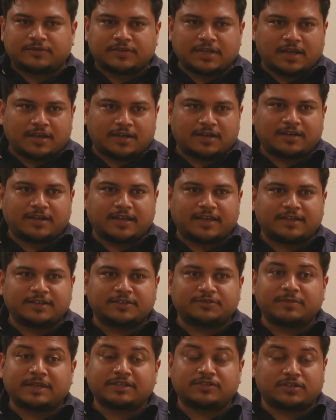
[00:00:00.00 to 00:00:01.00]
Sahara
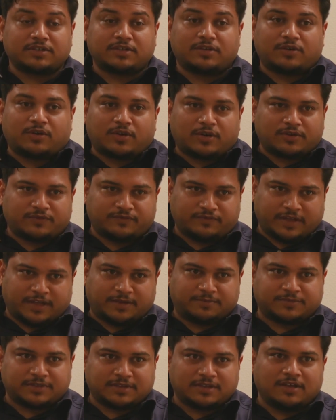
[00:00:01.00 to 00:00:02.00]
Dairies mention a lot of
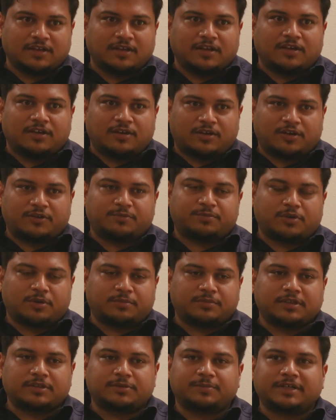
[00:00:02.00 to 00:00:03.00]
names, a lot of
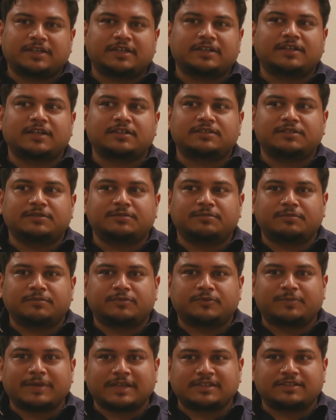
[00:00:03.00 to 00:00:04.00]
prominence, but it
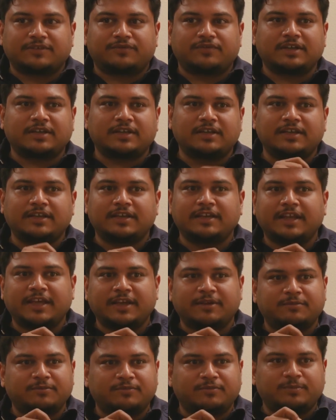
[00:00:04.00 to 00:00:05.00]
doesn't specifically
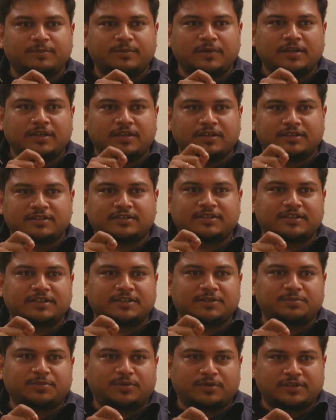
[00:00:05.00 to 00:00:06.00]
name
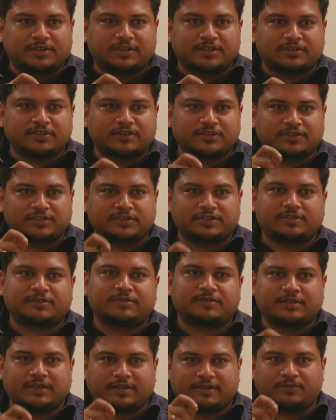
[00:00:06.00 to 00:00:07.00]
certain
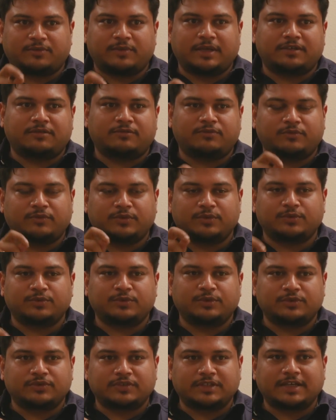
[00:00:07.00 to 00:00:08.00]
politicians when
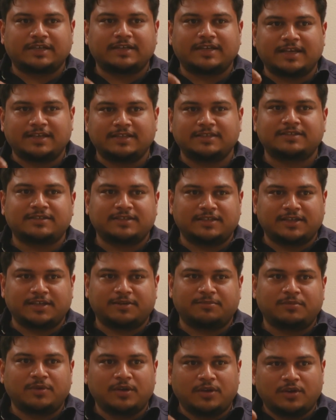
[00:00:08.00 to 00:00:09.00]
you say Delhi
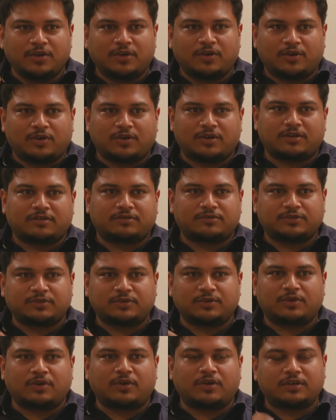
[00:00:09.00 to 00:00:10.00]
CM or
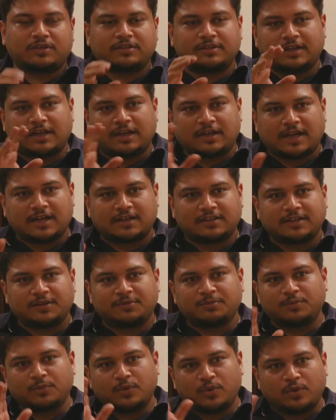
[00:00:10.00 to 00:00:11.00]
so. Or are
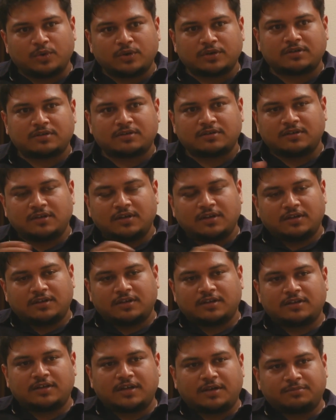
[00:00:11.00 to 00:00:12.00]
there more
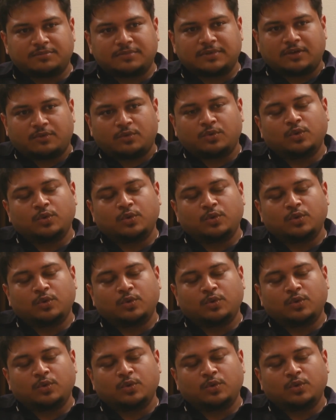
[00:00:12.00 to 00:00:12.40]
number?